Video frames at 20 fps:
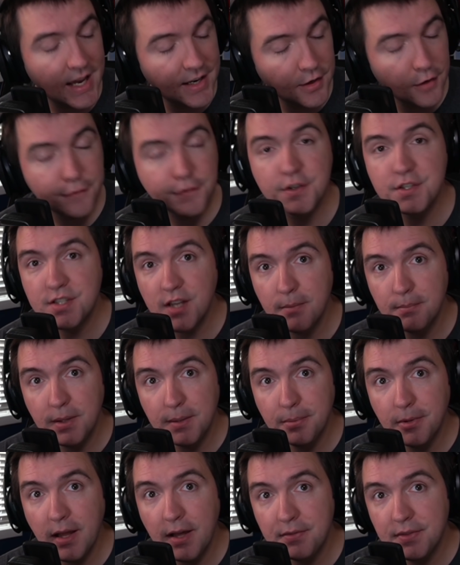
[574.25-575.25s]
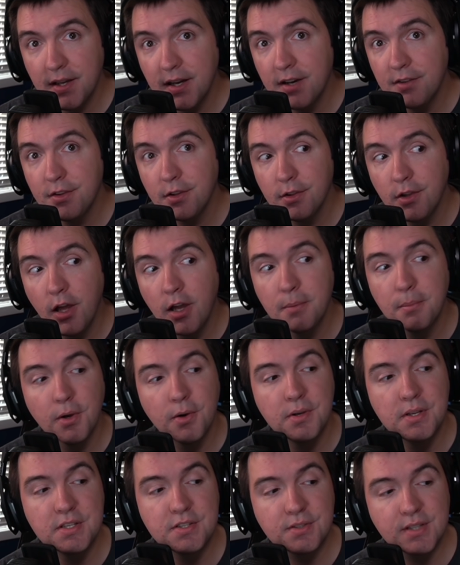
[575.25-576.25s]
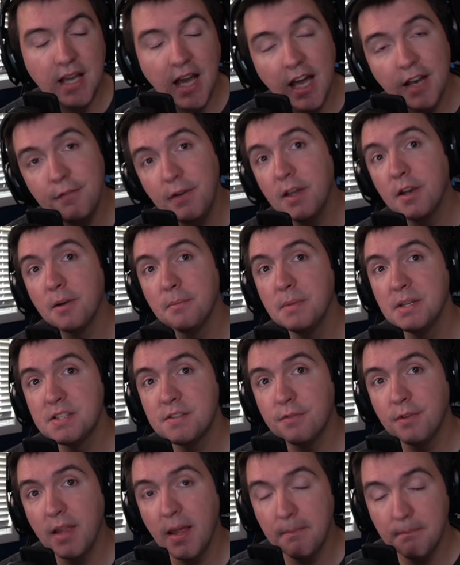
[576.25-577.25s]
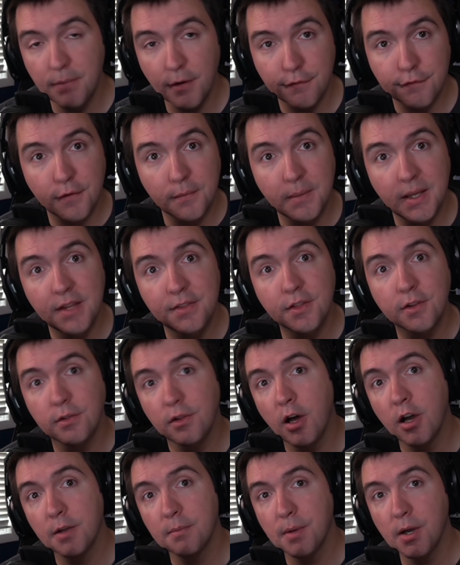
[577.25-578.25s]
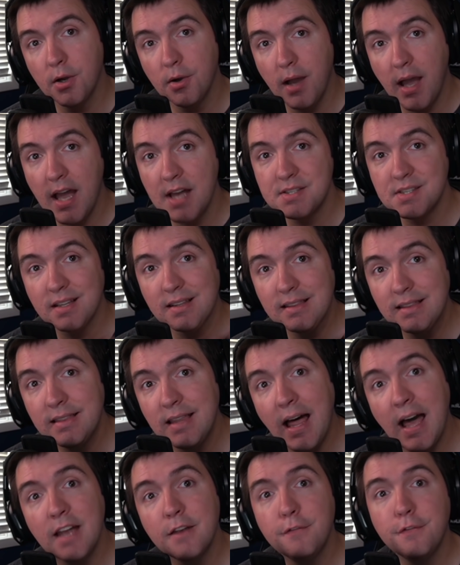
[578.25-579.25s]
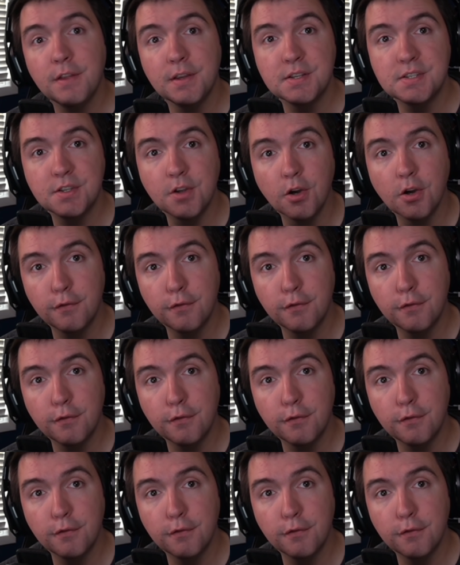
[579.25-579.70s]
I know for some people out there, the longbow is kind of hit or miss for them, but for me, the longbow has a lot of things going